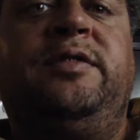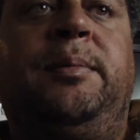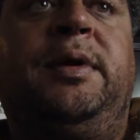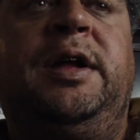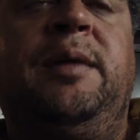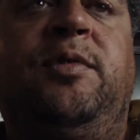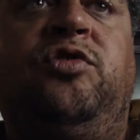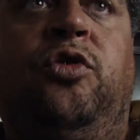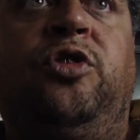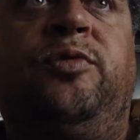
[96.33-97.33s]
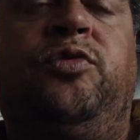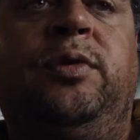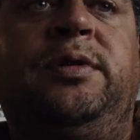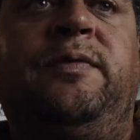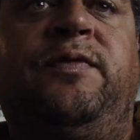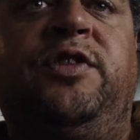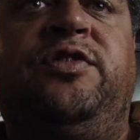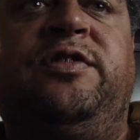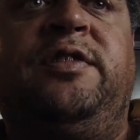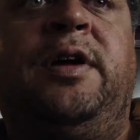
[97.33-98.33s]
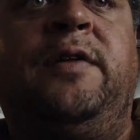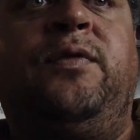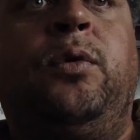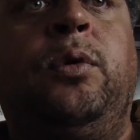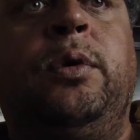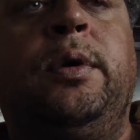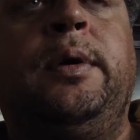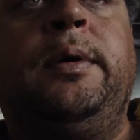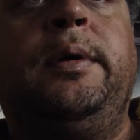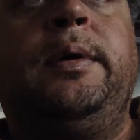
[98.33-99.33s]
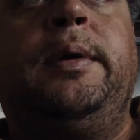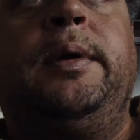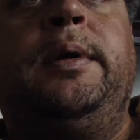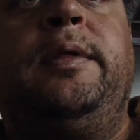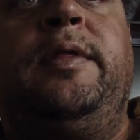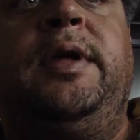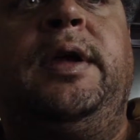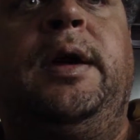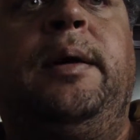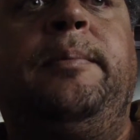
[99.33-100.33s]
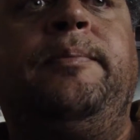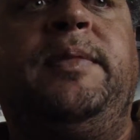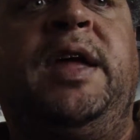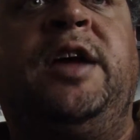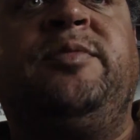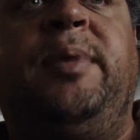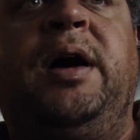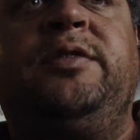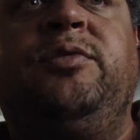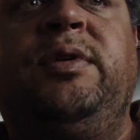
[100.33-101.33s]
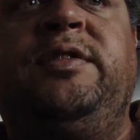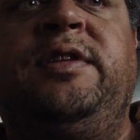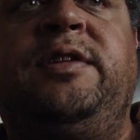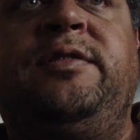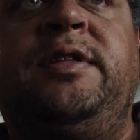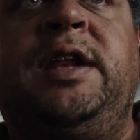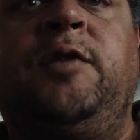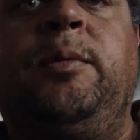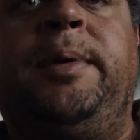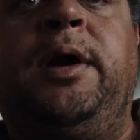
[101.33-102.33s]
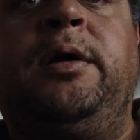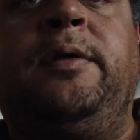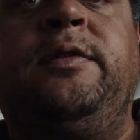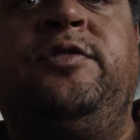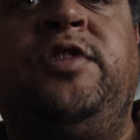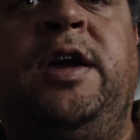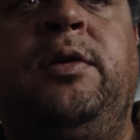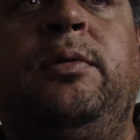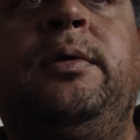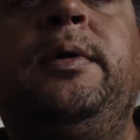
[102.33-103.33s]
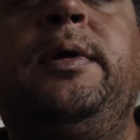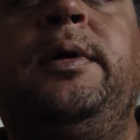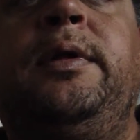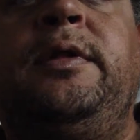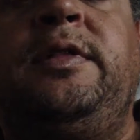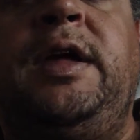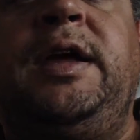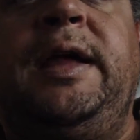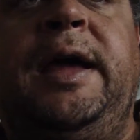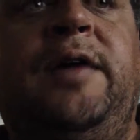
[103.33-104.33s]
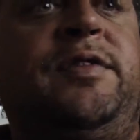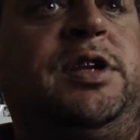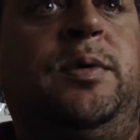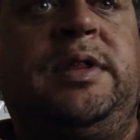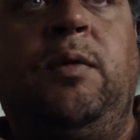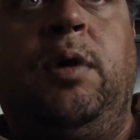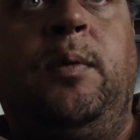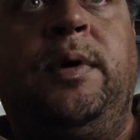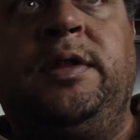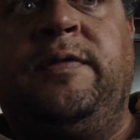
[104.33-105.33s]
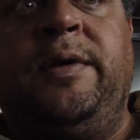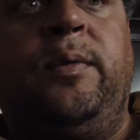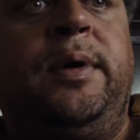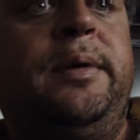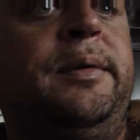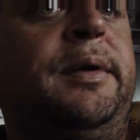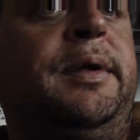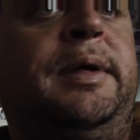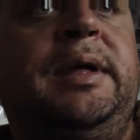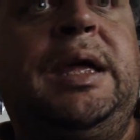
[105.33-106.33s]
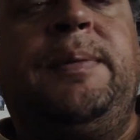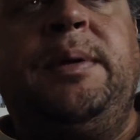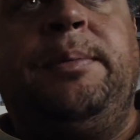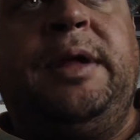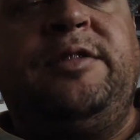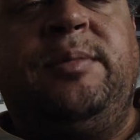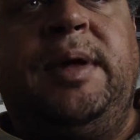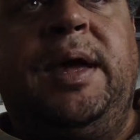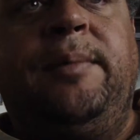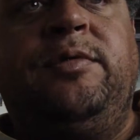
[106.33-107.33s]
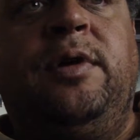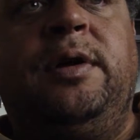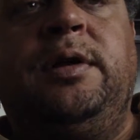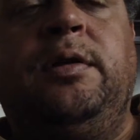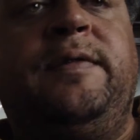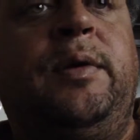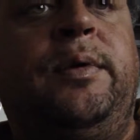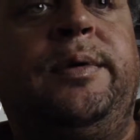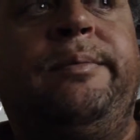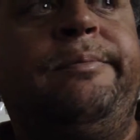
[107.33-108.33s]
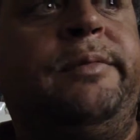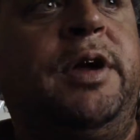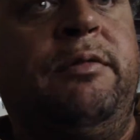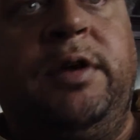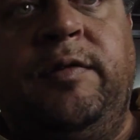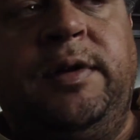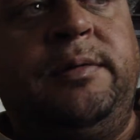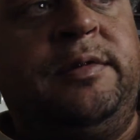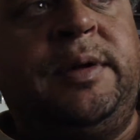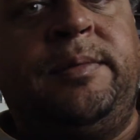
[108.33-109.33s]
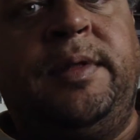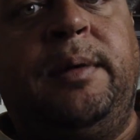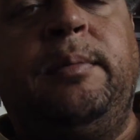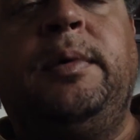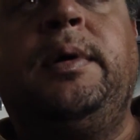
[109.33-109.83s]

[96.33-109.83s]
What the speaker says: I'm going to give them a choice between some fishing stuff or the Xbox 360 that I repaired on this channel that they can have and do what they want with. If they want to keep it and play some games on it, or if they want to get rid of it, it's up to them.